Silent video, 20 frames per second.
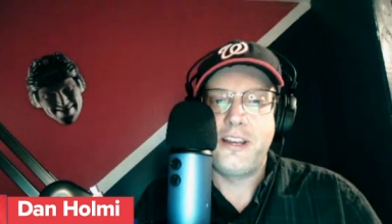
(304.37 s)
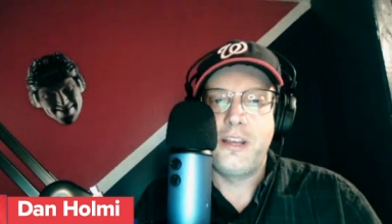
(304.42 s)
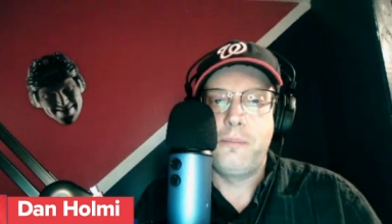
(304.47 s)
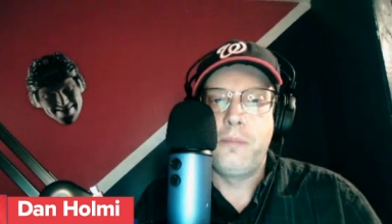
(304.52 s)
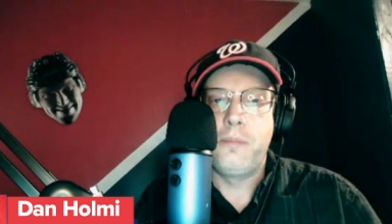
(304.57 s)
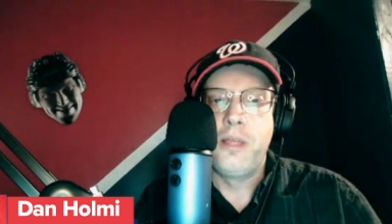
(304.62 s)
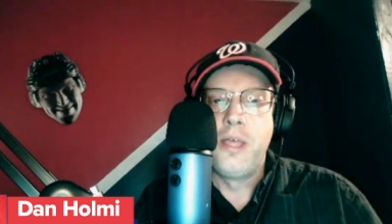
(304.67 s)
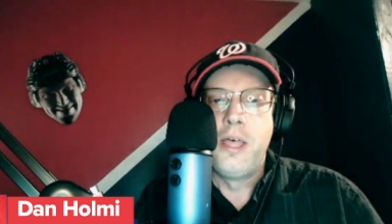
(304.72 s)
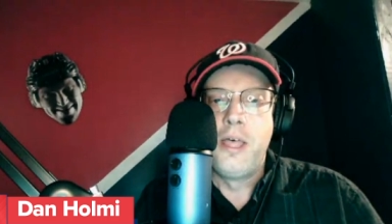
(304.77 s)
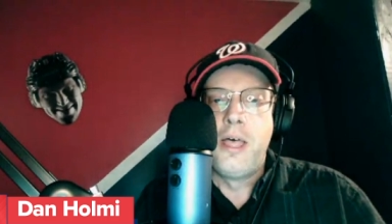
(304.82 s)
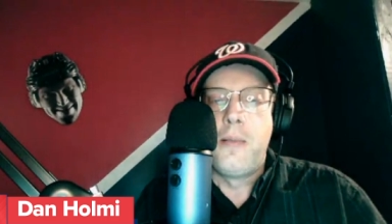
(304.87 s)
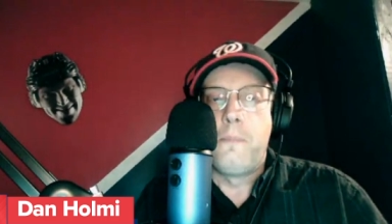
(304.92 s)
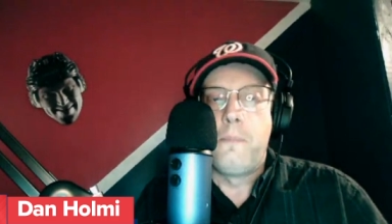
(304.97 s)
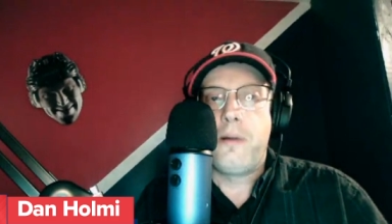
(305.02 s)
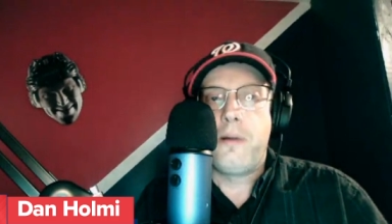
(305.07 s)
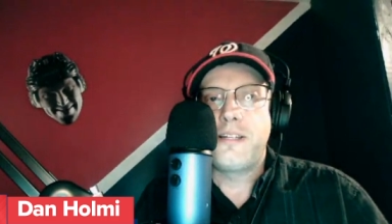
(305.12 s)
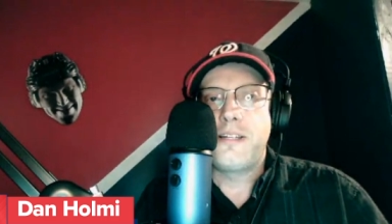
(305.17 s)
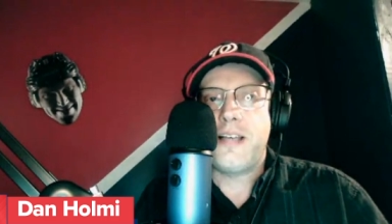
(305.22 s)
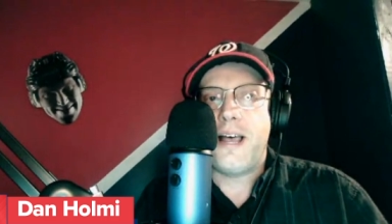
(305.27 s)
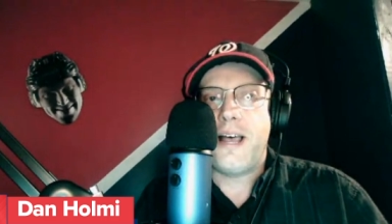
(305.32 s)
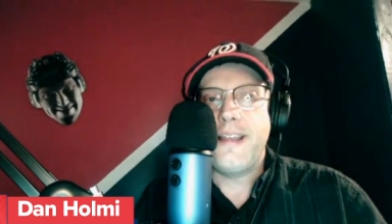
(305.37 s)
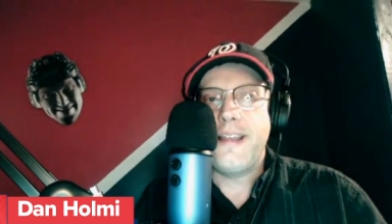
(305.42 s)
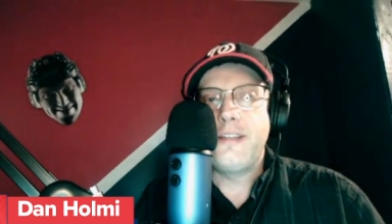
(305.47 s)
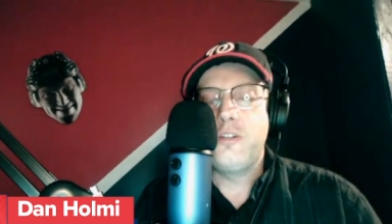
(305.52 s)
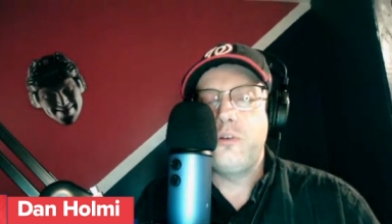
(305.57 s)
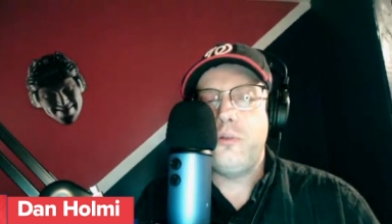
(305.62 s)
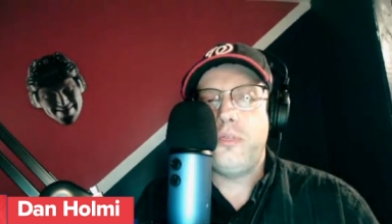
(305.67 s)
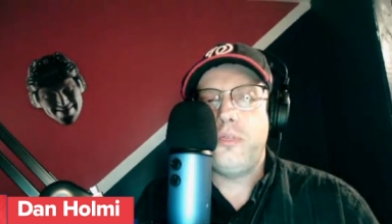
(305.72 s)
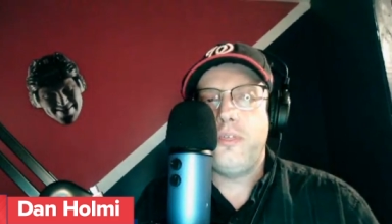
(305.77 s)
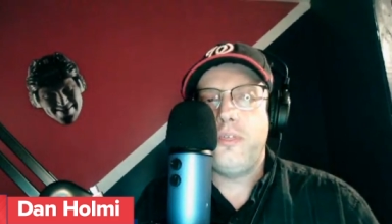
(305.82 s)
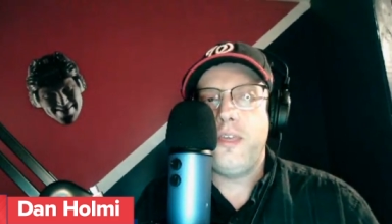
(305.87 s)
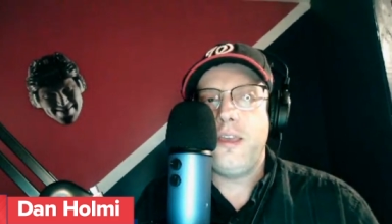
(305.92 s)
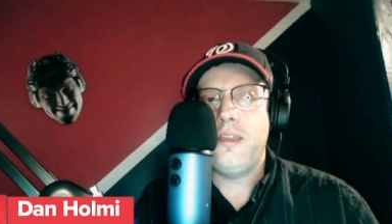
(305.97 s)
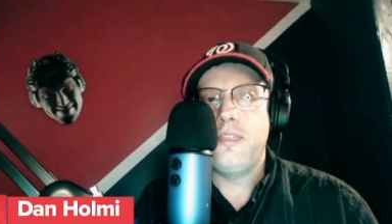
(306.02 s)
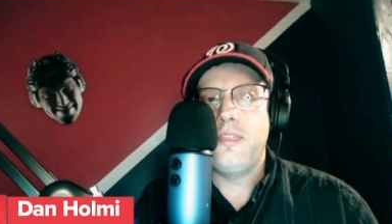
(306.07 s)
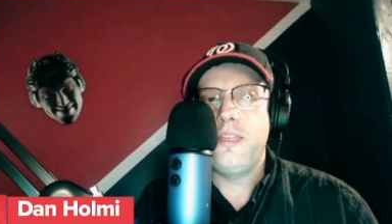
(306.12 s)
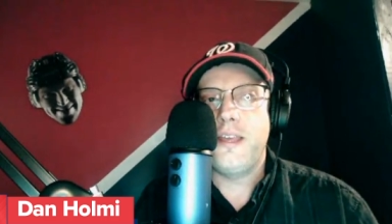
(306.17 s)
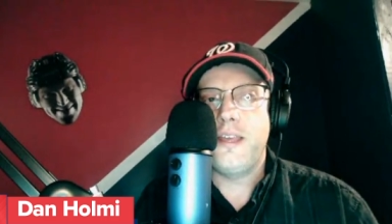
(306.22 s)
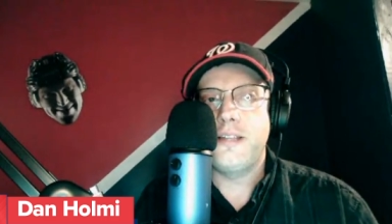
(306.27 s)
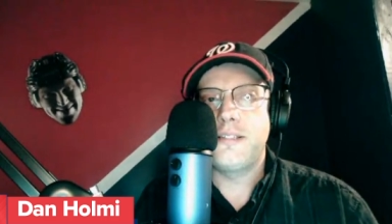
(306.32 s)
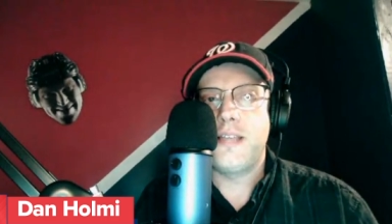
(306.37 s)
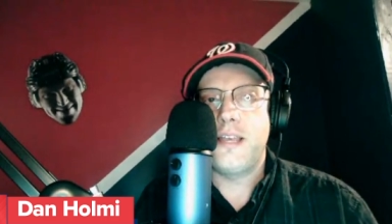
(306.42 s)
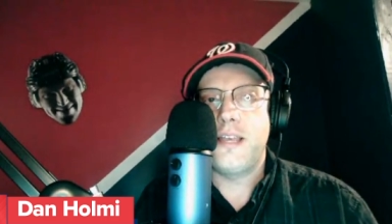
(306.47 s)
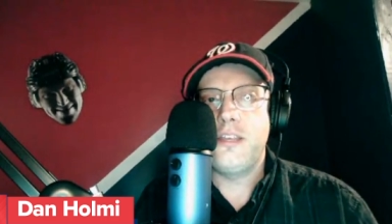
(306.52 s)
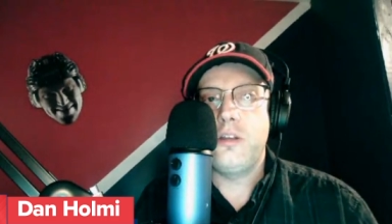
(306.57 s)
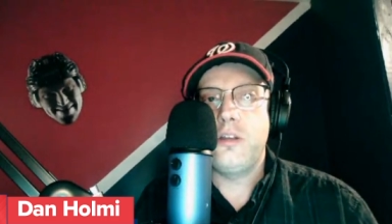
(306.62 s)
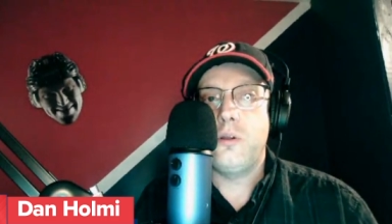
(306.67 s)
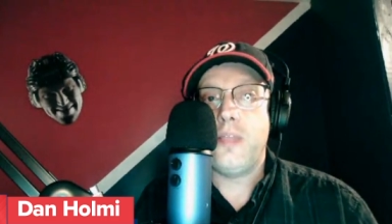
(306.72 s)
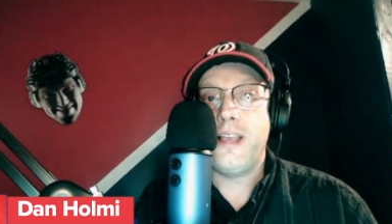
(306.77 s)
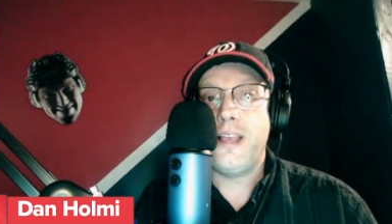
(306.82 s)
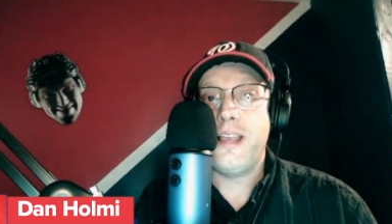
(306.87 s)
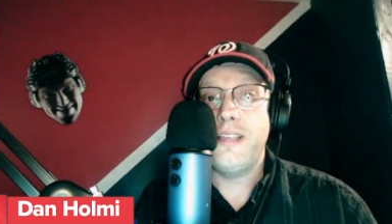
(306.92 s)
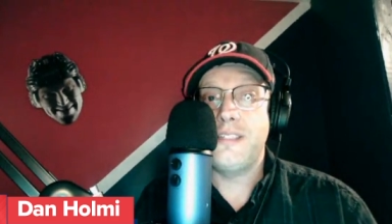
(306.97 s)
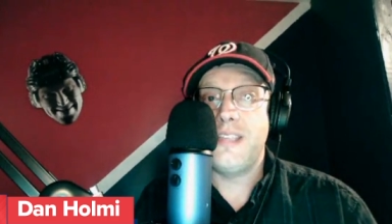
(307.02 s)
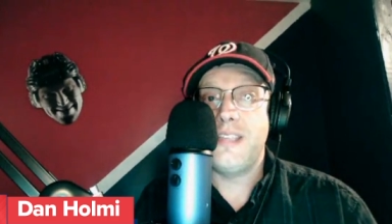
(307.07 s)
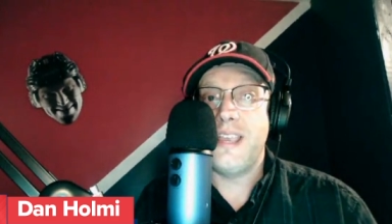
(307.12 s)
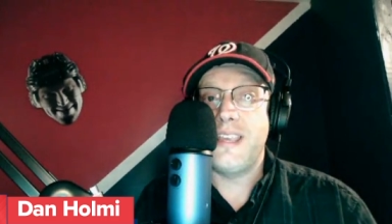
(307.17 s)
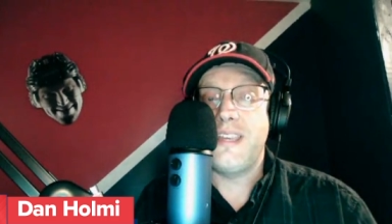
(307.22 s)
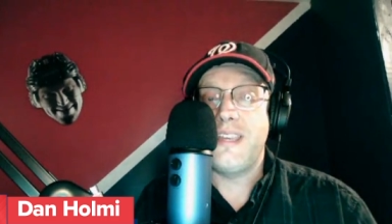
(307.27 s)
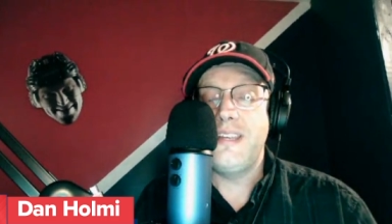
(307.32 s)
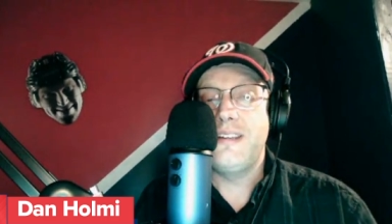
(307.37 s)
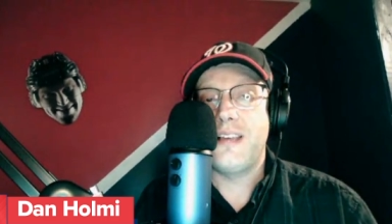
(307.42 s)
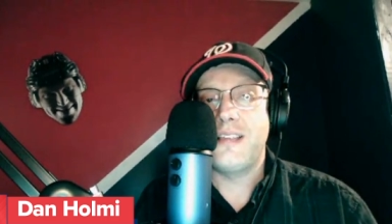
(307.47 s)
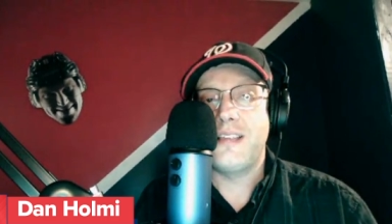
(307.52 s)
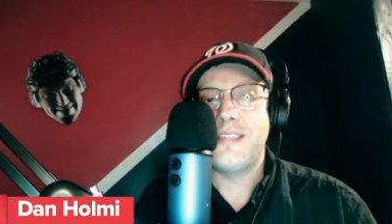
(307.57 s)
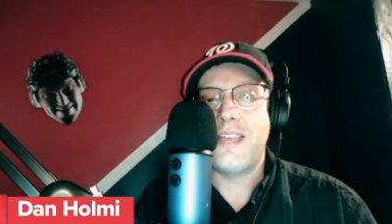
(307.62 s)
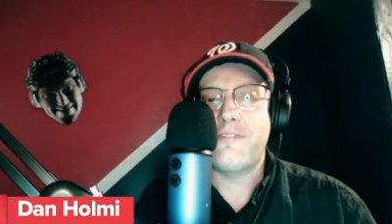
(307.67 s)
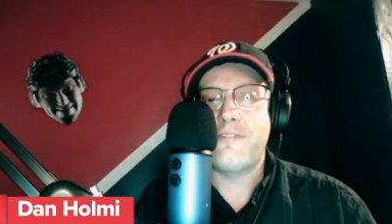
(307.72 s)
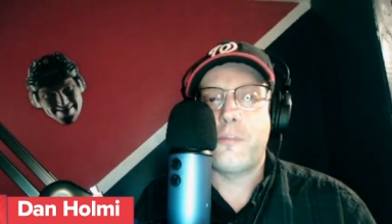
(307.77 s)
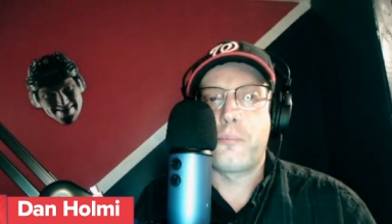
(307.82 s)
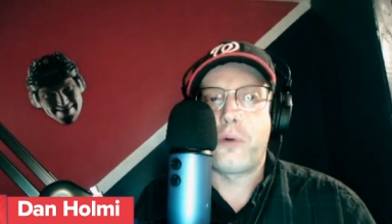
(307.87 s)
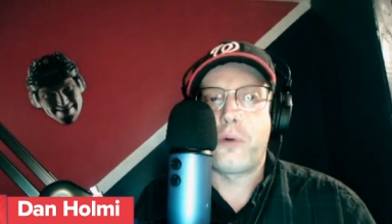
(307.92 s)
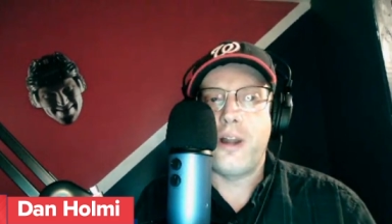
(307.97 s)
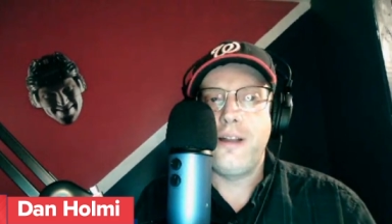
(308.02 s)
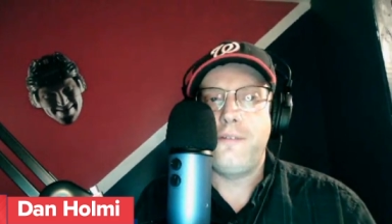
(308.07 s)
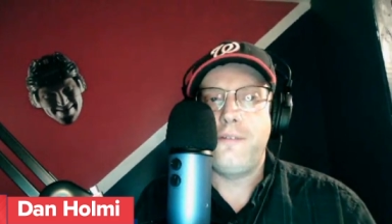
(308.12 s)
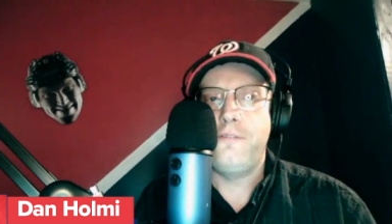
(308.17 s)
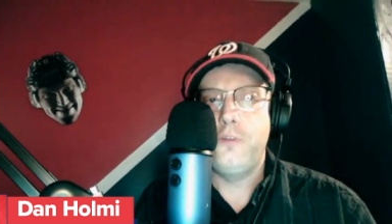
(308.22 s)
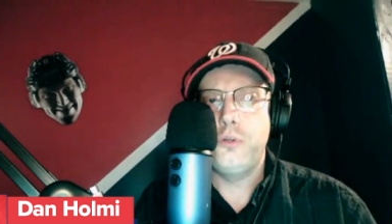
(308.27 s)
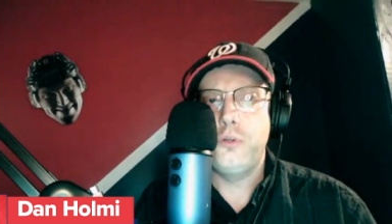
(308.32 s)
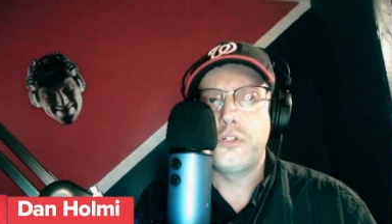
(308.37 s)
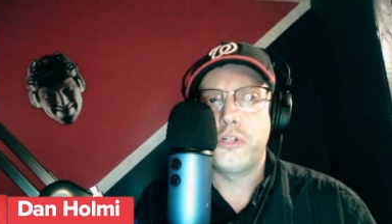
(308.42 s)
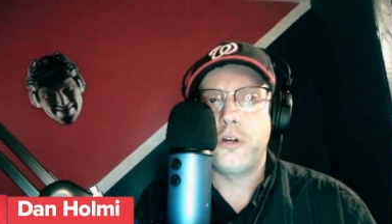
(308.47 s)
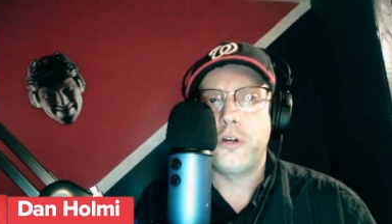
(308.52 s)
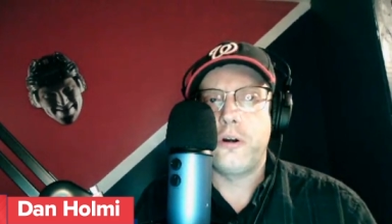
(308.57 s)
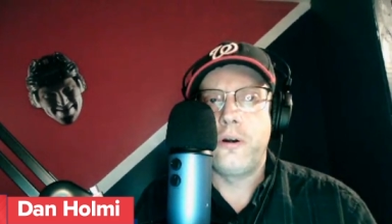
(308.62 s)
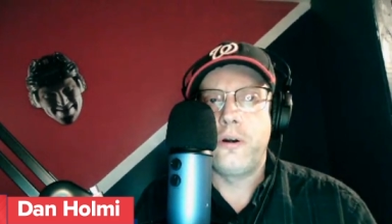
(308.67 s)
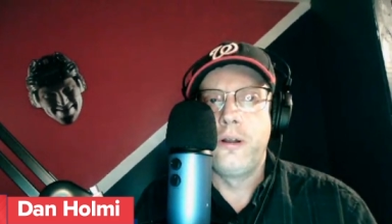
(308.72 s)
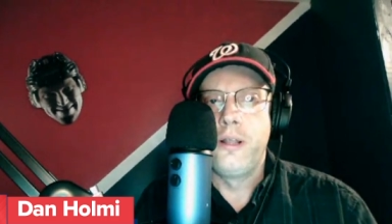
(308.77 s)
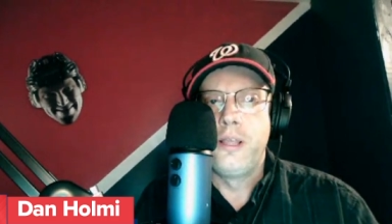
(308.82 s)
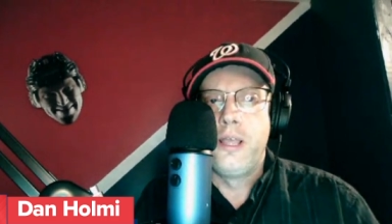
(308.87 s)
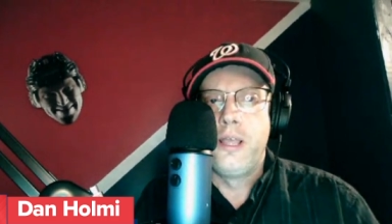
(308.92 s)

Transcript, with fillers: him. But I do think that, you know, like I say, he does have a bright future.